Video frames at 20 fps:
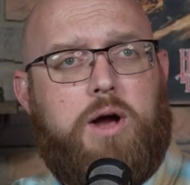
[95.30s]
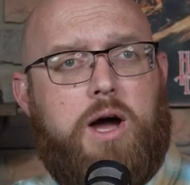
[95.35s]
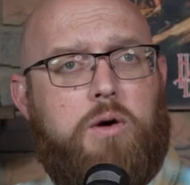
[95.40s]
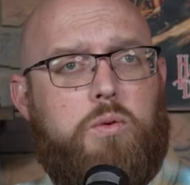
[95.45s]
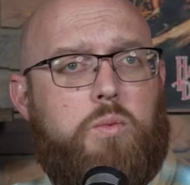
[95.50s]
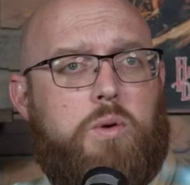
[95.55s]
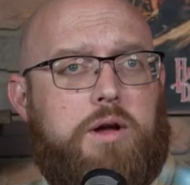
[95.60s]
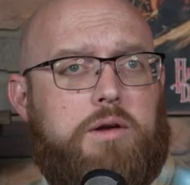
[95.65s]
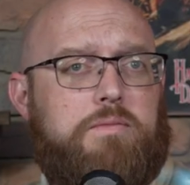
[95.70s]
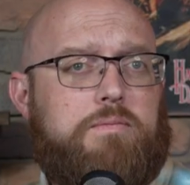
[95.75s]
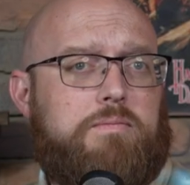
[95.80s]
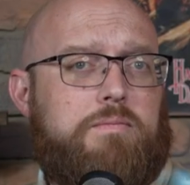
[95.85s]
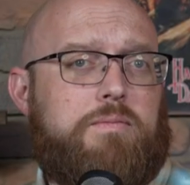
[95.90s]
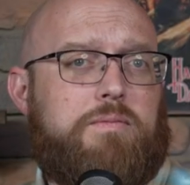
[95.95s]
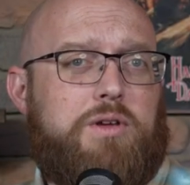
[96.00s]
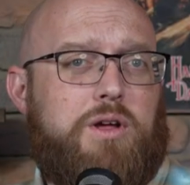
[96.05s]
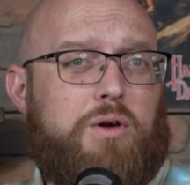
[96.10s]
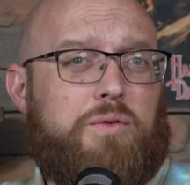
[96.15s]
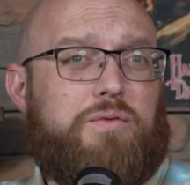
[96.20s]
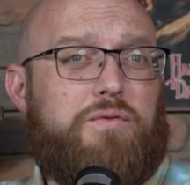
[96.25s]
out what
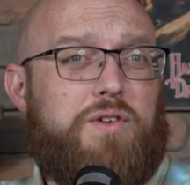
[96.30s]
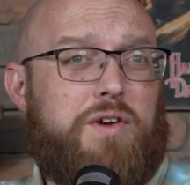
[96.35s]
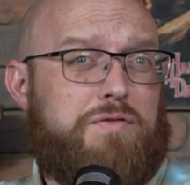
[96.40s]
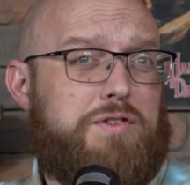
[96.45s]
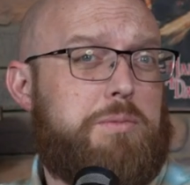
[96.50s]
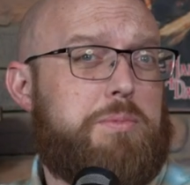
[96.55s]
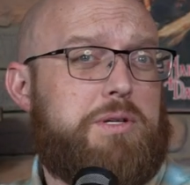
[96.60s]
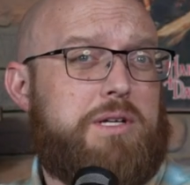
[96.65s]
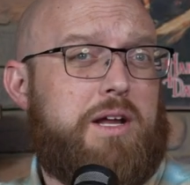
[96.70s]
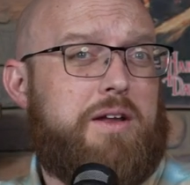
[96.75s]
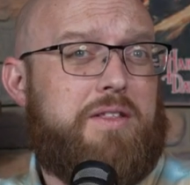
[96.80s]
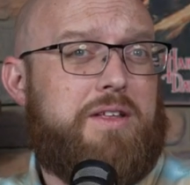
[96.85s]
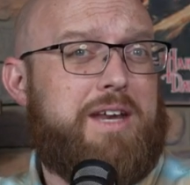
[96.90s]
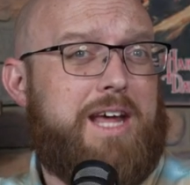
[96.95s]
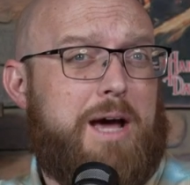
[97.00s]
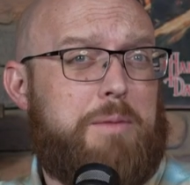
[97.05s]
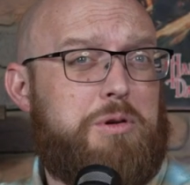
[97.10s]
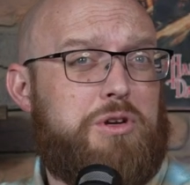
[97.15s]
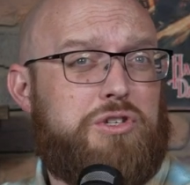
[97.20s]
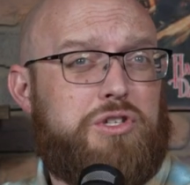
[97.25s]
50% of the
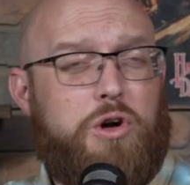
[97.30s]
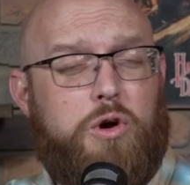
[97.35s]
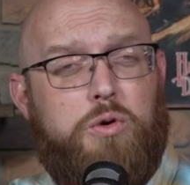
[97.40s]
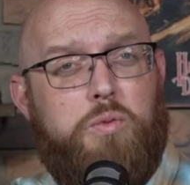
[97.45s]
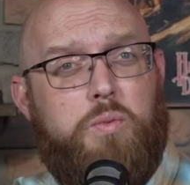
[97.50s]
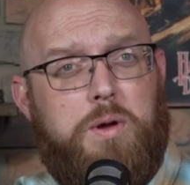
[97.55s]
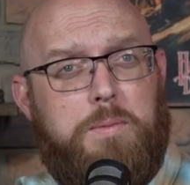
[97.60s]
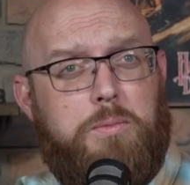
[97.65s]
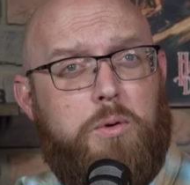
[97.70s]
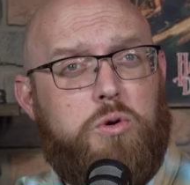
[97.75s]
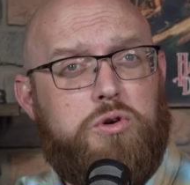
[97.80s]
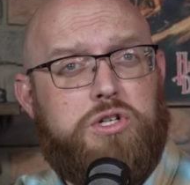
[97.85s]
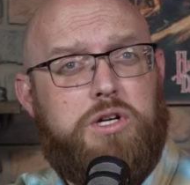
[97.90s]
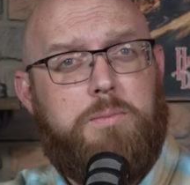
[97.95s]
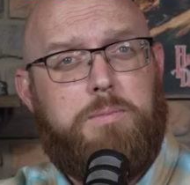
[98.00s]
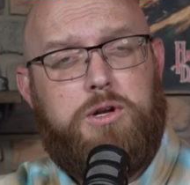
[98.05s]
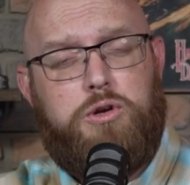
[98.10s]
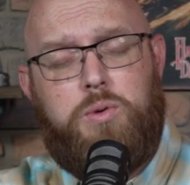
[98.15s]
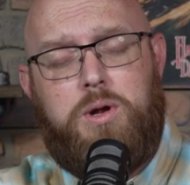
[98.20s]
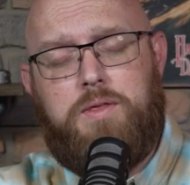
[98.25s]
damages are, and we portion
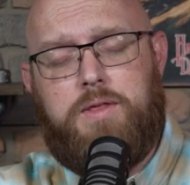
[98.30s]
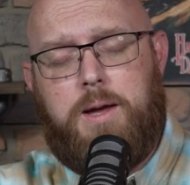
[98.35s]
it between